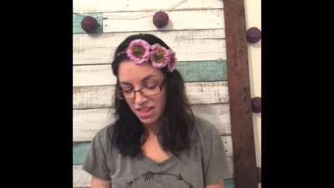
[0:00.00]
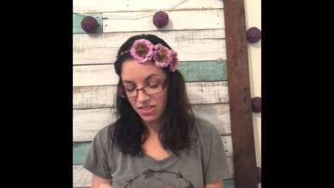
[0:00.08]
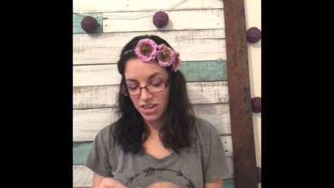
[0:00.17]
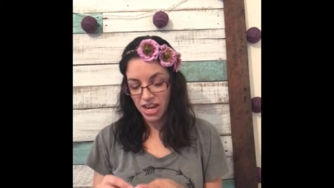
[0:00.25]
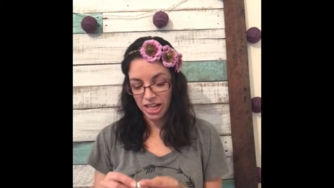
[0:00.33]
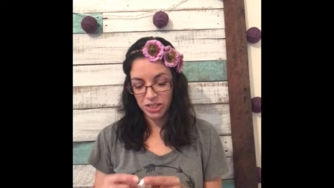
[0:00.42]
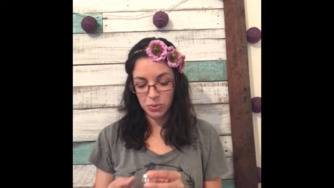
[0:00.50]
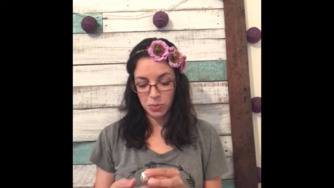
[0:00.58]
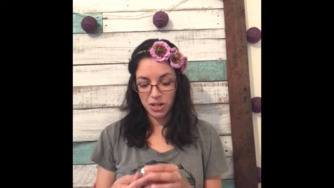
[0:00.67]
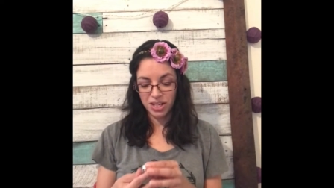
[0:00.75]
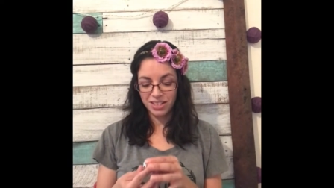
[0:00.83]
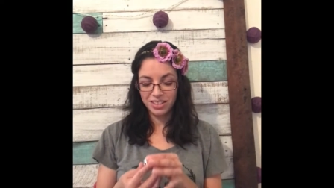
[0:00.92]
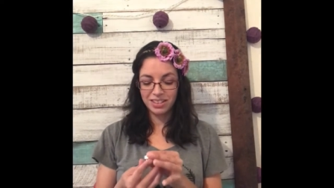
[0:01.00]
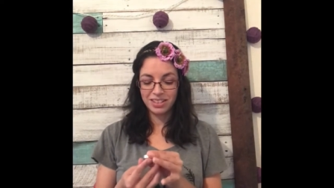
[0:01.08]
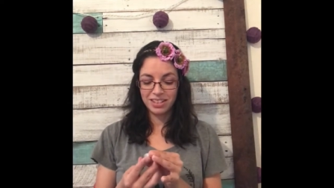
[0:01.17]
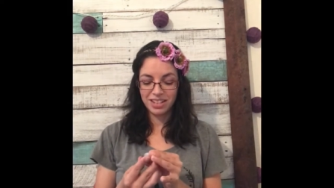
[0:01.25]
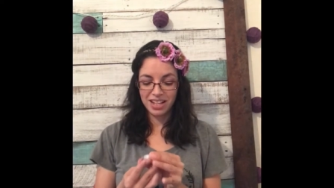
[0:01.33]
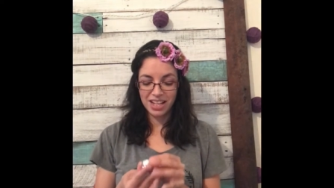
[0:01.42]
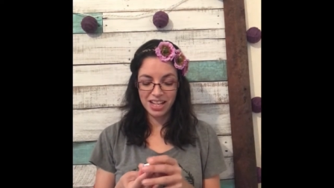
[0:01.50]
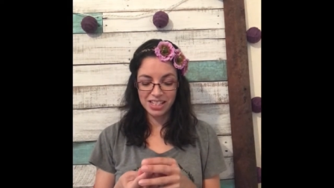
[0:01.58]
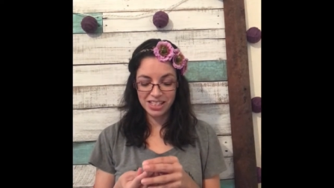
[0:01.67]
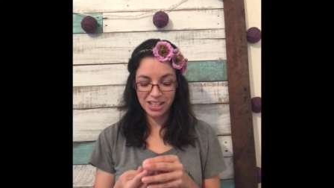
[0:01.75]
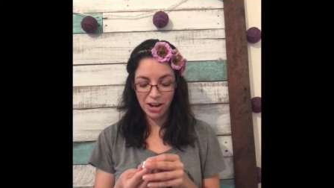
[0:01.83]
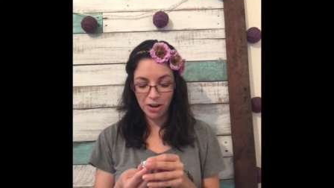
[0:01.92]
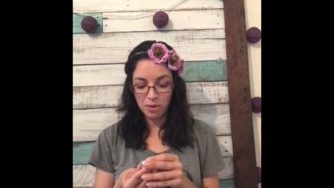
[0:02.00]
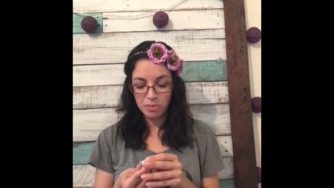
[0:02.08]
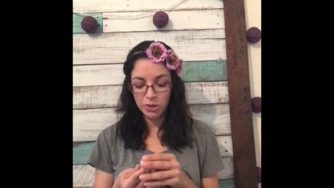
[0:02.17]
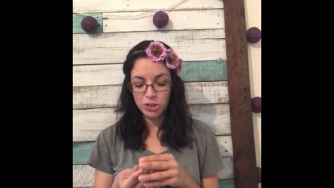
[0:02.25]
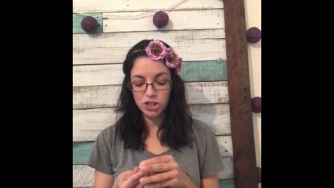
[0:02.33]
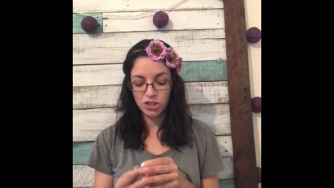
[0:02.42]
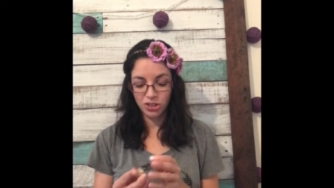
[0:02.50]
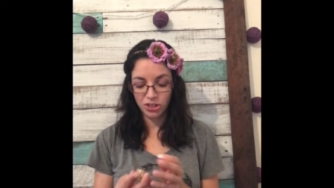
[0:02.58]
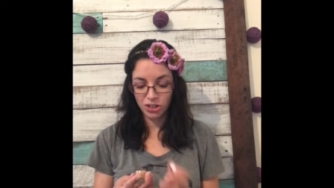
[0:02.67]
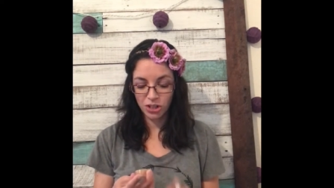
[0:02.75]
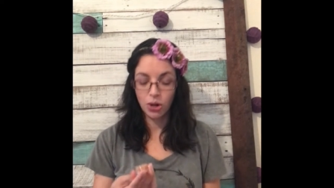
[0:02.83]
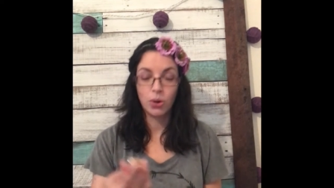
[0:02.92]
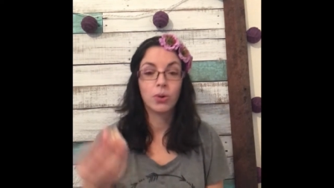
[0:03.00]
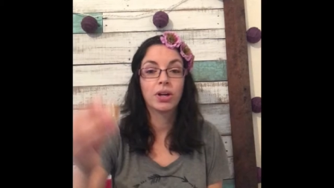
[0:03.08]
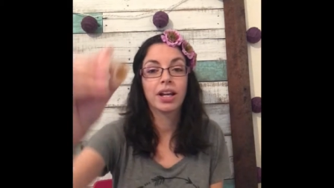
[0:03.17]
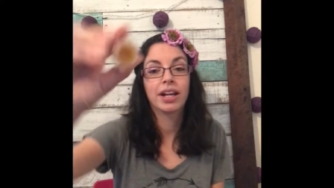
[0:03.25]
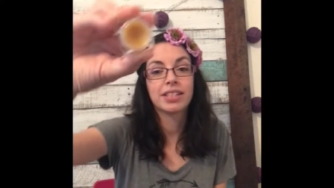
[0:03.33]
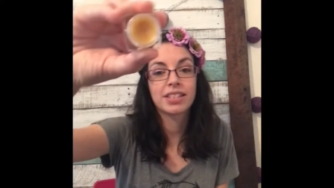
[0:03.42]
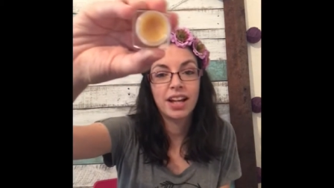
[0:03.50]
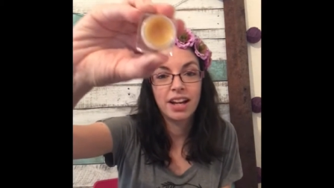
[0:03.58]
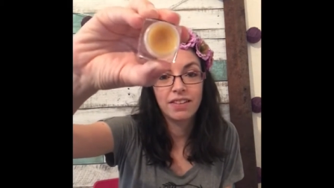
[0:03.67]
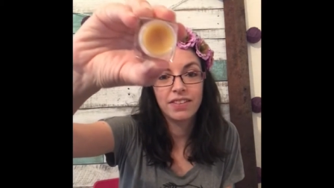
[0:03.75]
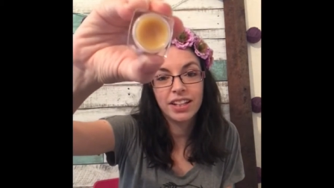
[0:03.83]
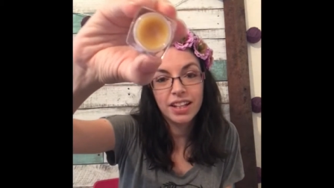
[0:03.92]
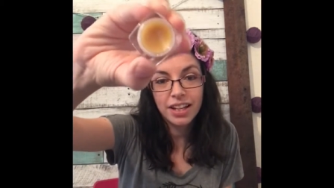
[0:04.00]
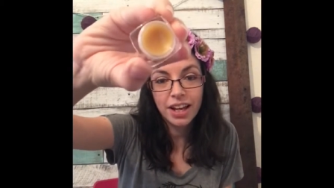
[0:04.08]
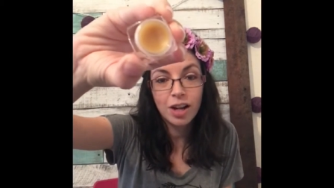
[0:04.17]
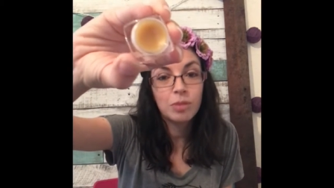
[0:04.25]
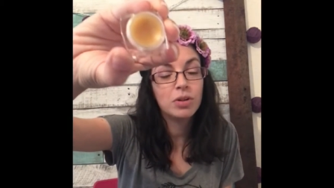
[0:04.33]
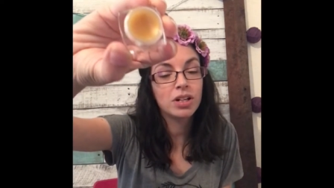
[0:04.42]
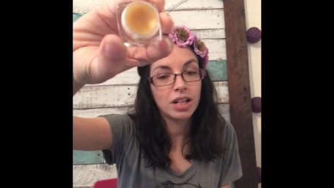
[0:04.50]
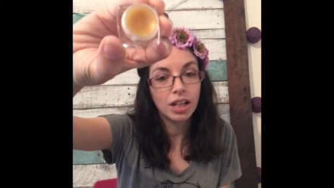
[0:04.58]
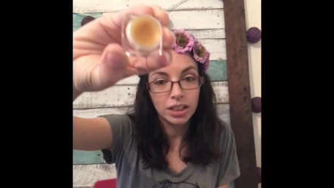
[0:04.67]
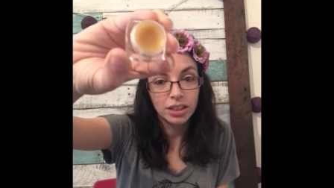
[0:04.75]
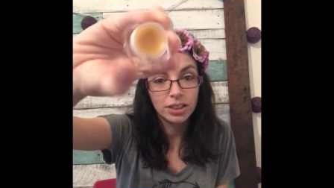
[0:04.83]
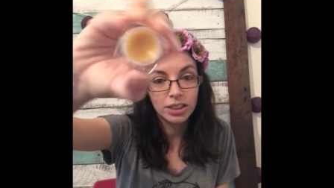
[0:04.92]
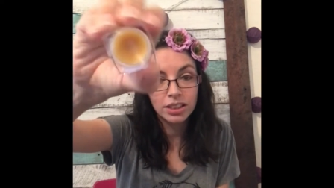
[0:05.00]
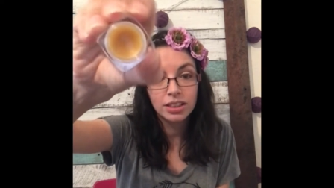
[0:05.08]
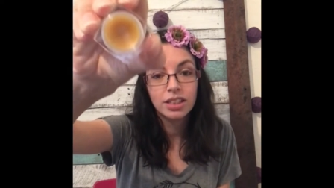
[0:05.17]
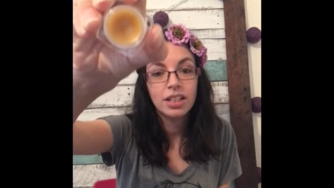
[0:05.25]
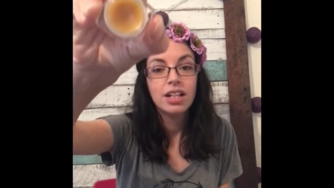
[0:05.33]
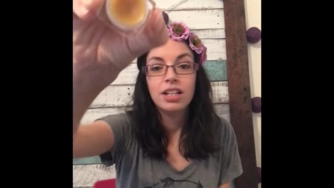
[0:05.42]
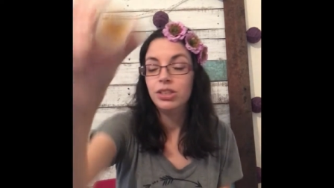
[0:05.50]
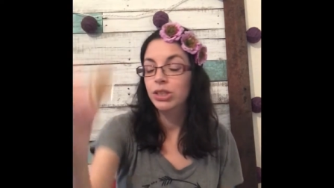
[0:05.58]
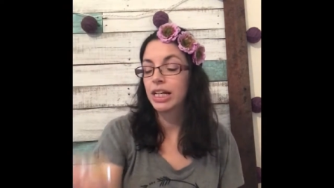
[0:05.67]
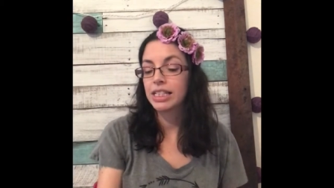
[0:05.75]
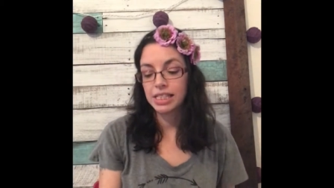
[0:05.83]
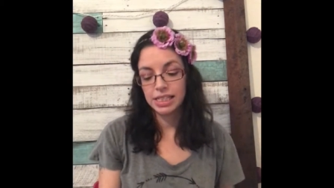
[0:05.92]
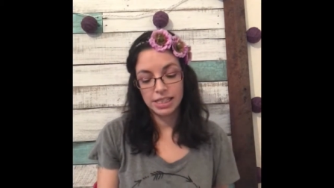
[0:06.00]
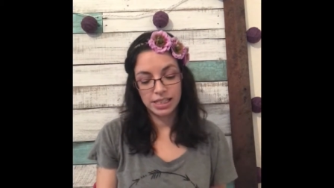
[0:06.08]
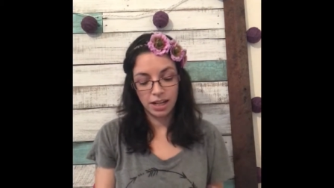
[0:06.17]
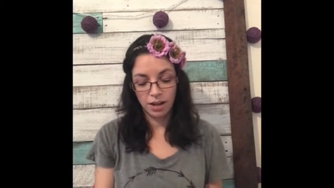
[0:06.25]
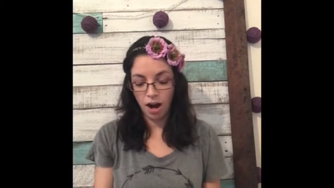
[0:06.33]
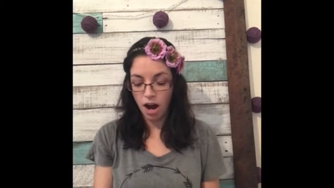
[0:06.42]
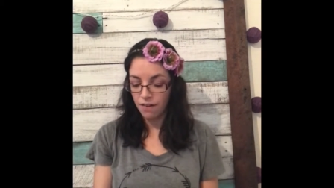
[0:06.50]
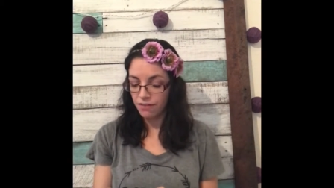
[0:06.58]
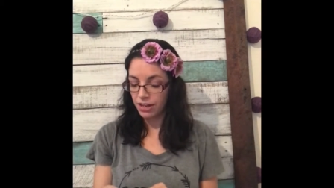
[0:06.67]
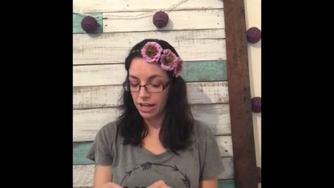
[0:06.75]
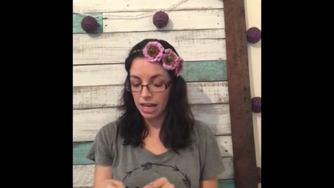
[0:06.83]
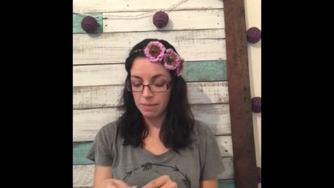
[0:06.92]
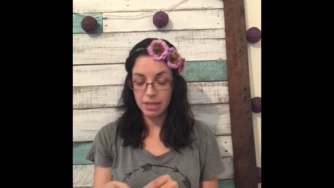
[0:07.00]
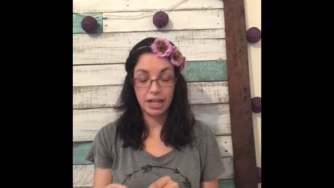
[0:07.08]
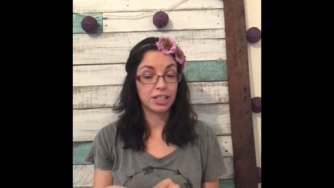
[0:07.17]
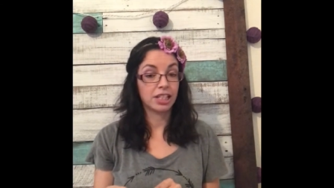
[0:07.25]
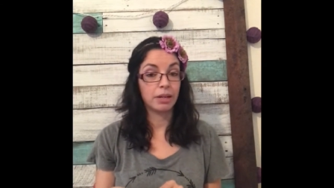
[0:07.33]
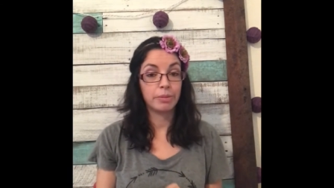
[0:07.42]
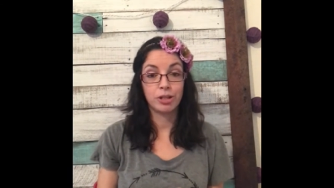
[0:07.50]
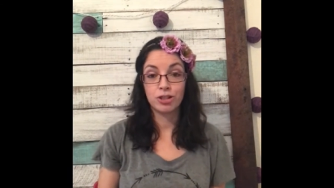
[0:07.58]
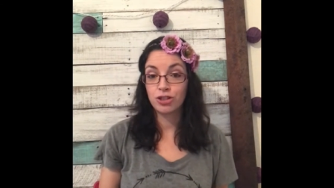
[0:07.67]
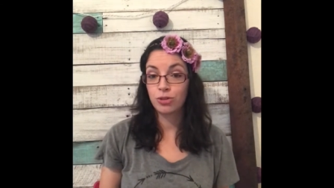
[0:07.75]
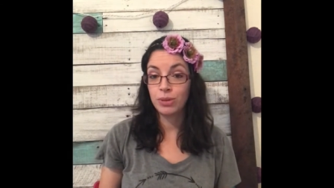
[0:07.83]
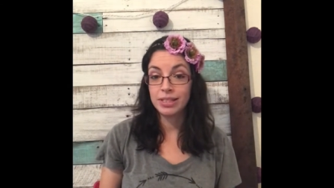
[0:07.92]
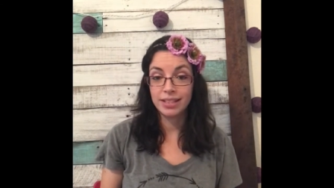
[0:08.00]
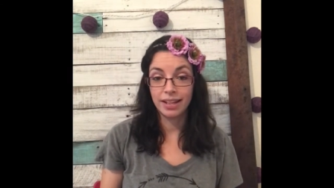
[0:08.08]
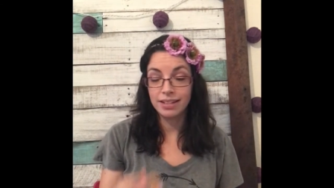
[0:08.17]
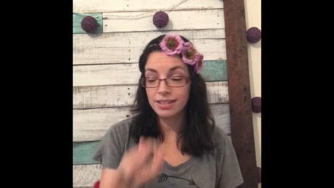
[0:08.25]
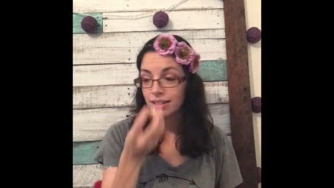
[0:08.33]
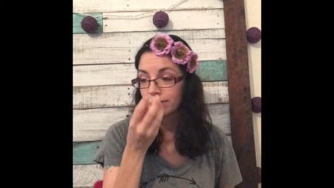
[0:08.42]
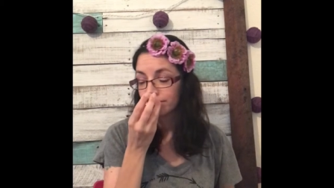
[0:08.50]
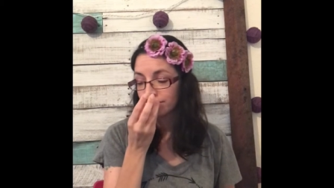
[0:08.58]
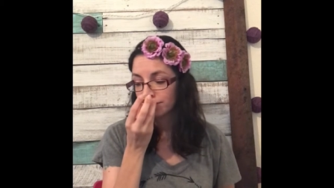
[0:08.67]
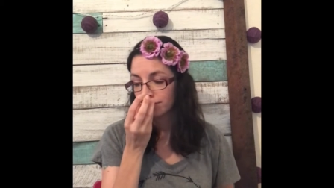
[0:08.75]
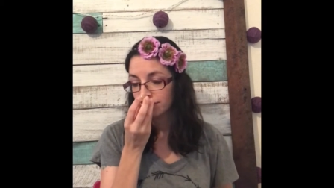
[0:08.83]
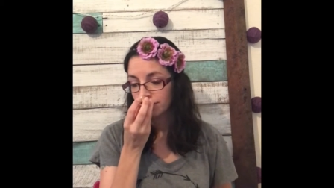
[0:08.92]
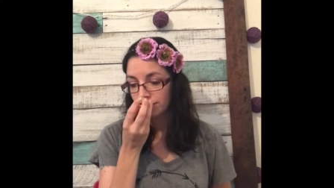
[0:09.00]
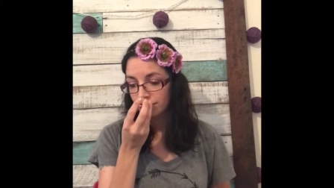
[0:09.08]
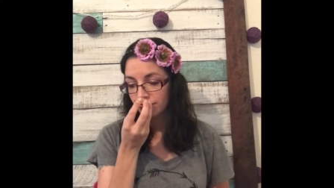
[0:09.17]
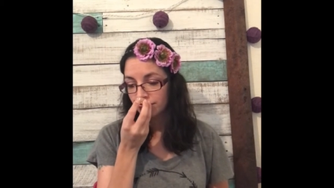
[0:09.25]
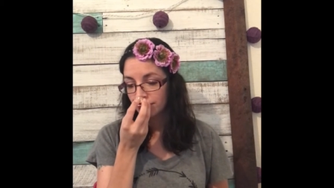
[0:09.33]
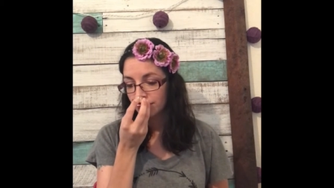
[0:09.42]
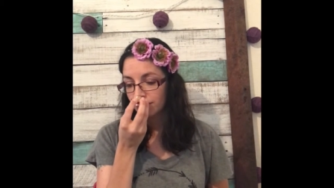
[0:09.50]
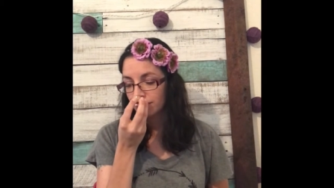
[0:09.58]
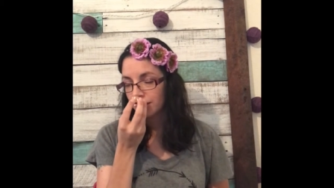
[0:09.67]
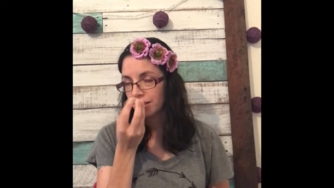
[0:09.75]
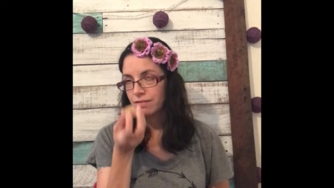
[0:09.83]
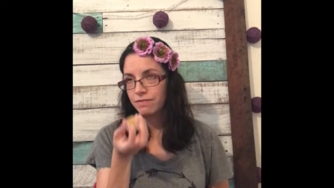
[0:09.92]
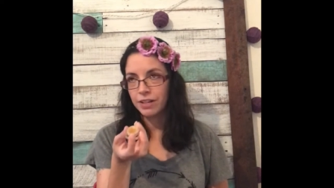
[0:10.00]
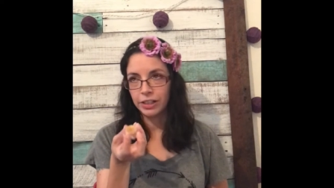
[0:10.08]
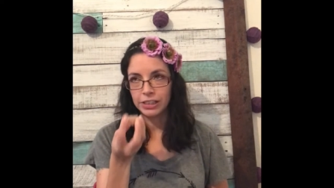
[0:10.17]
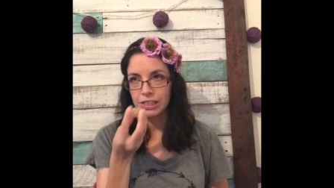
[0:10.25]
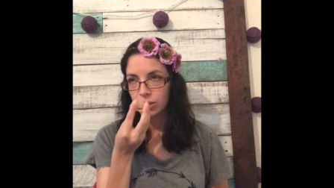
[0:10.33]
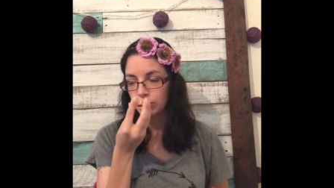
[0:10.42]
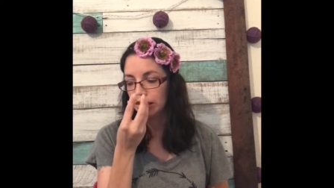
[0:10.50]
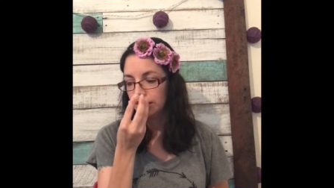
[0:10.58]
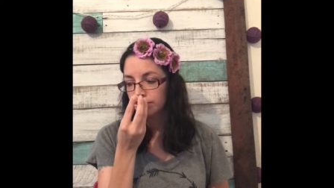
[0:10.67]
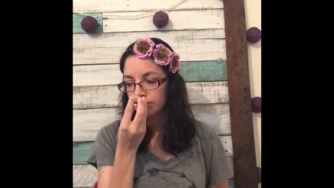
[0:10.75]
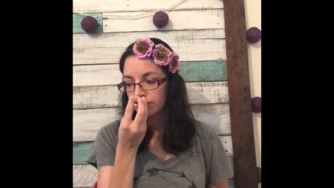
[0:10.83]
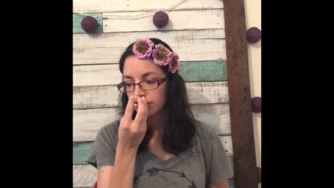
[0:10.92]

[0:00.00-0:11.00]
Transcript: The next one is Caramel Sugar Cone, and it's kind of like a caramel color. You guys can tell off the name that it's going to be a sweet scent. It's very sweet.